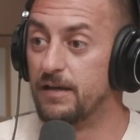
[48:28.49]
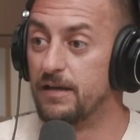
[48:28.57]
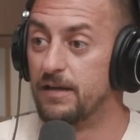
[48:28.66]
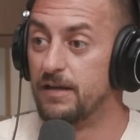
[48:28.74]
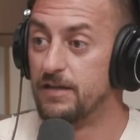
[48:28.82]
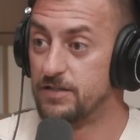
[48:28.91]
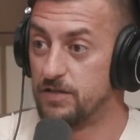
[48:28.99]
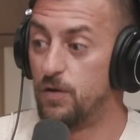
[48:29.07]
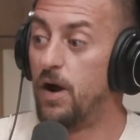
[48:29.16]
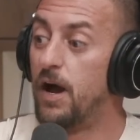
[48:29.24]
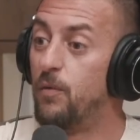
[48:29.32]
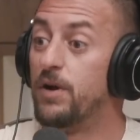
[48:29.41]
Yeah. So
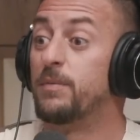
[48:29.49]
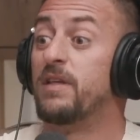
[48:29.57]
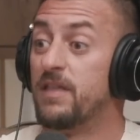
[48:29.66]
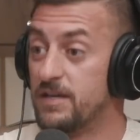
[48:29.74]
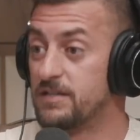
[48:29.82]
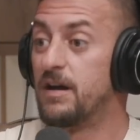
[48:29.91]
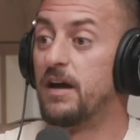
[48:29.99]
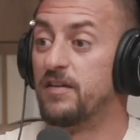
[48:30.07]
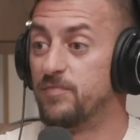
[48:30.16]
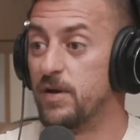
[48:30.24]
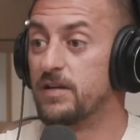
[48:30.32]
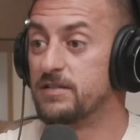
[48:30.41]
I want to be this kind of
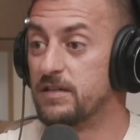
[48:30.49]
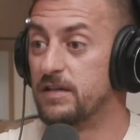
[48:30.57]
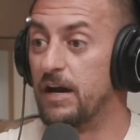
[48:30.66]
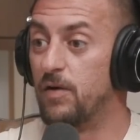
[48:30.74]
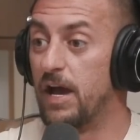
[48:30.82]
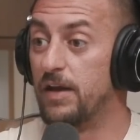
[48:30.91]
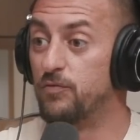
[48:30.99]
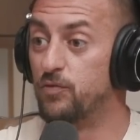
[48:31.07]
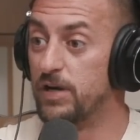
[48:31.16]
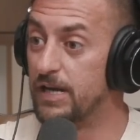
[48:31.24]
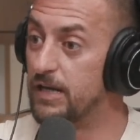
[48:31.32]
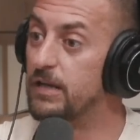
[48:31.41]
person now, and
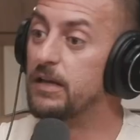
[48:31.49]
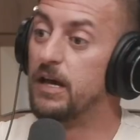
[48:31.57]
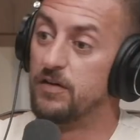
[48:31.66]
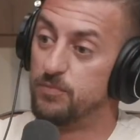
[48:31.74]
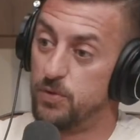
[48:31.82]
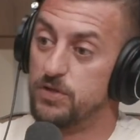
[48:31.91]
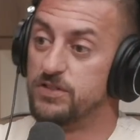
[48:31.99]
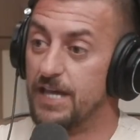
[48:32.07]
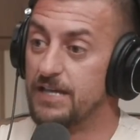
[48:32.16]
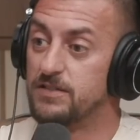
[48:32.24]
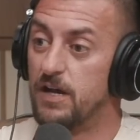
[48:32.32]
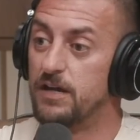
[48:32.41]
really kind of push
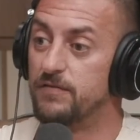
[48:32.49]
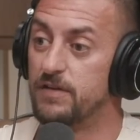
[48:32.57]
that side of it.